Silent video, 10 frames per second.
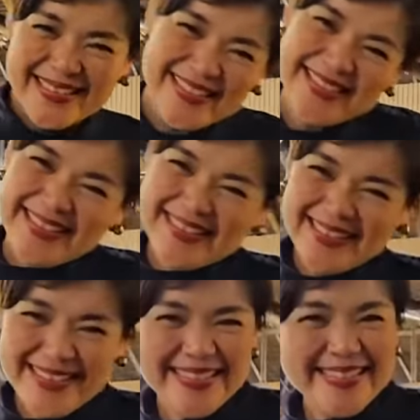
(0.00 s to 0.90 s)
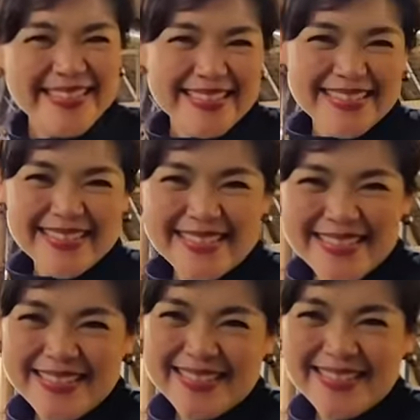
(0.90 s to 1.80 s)
who runs Richmond
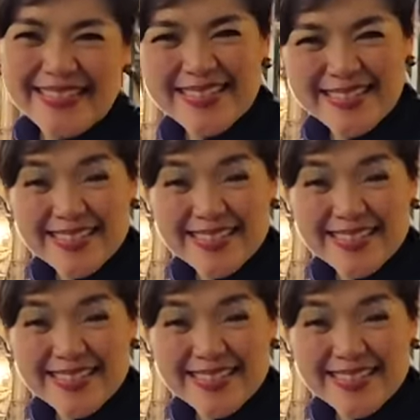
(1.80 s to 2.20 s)
Hotel.